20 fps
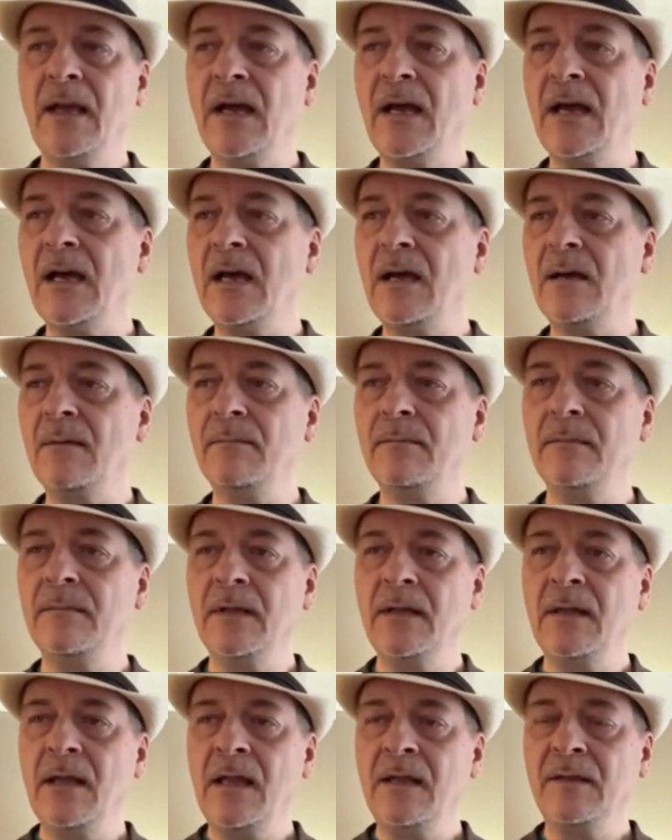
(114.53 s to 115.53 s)
Um,
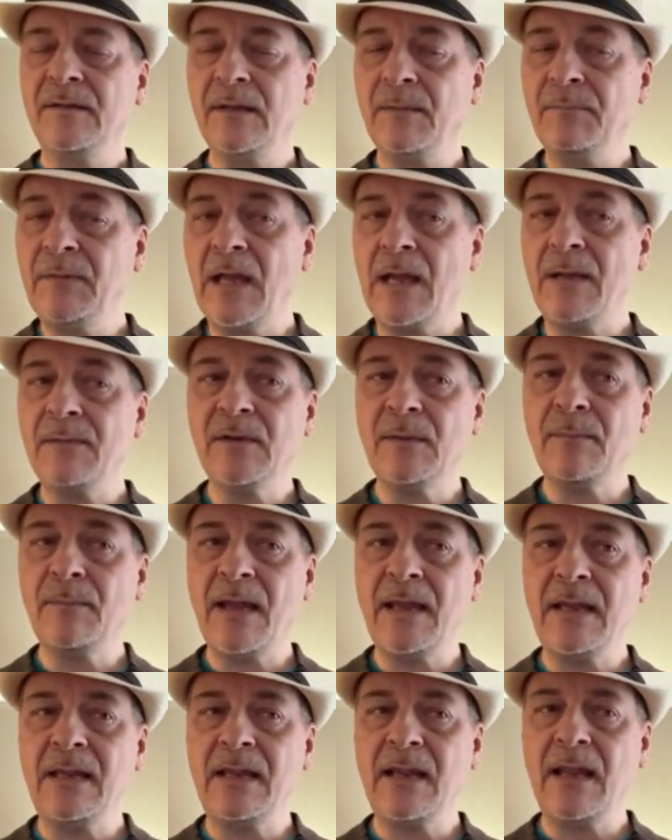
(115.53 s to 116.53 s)
Sometimes I
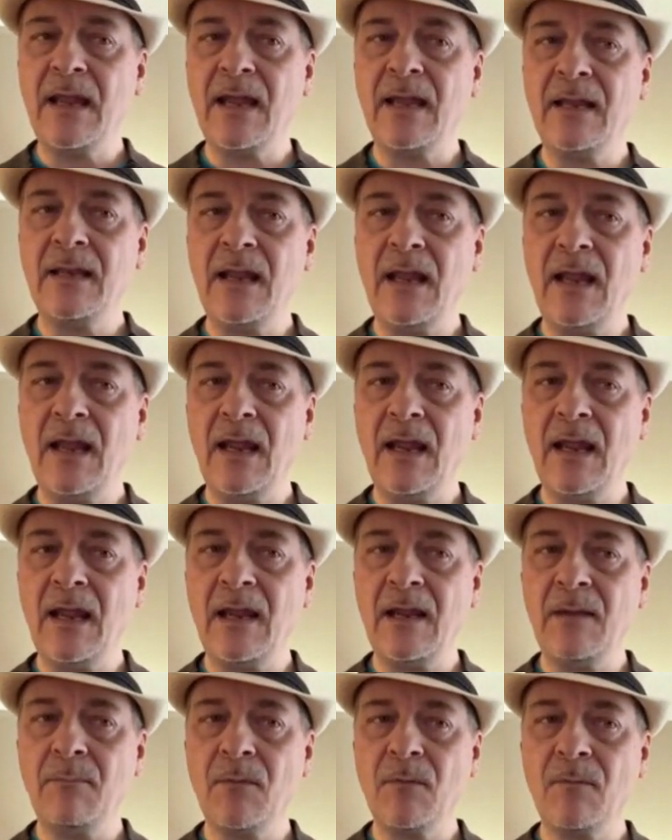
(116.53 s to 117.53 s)
might get
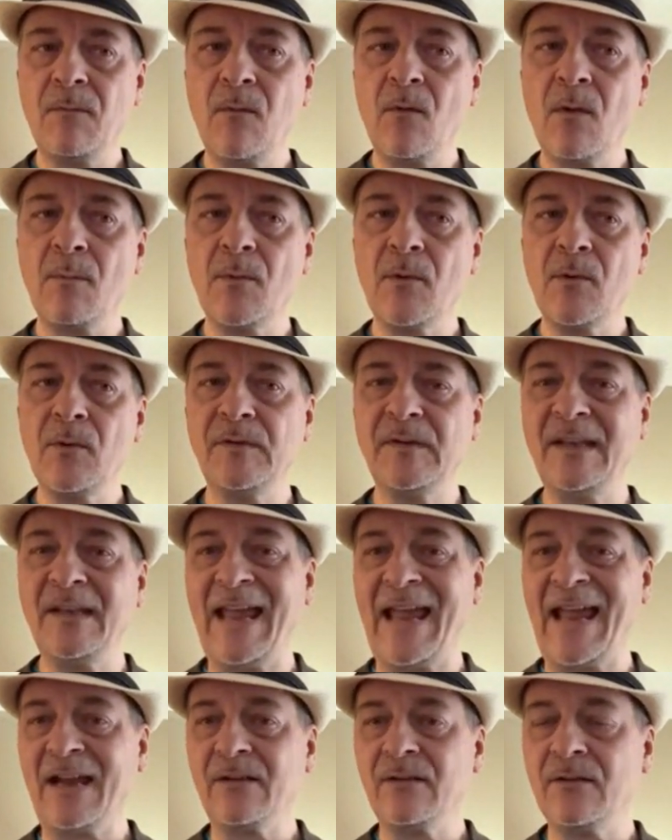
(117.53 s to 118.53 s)
a performer who's
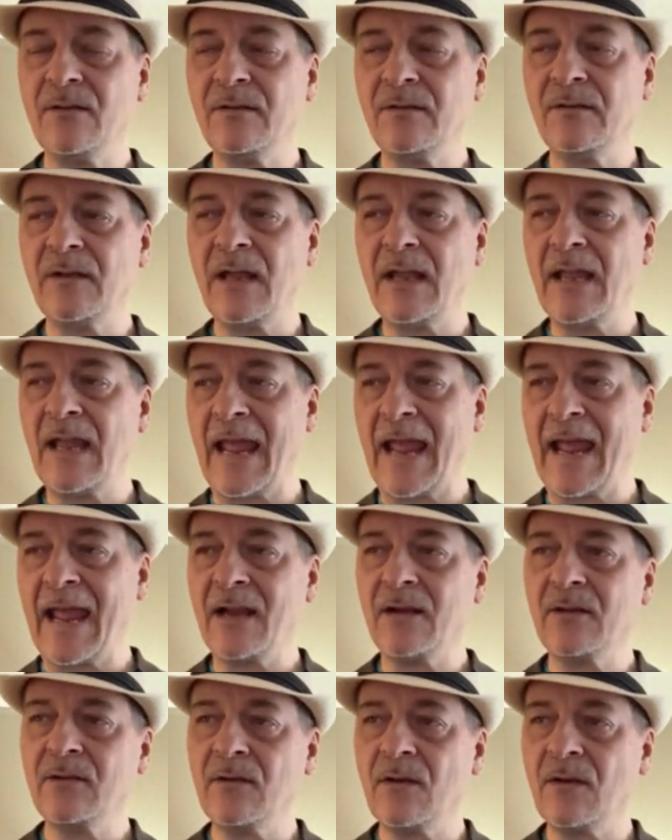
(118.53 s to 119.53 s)
an actor, so
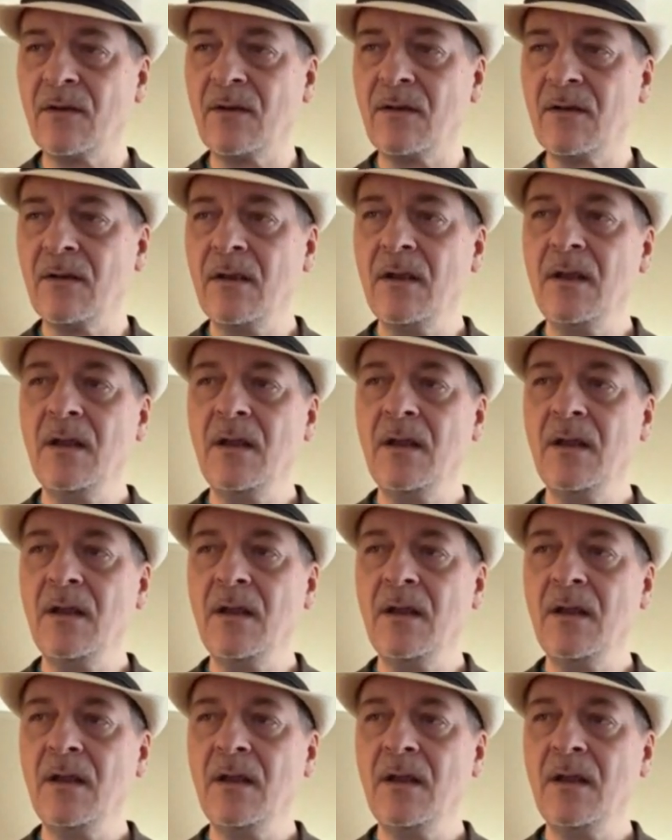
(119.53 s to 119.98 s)
actor,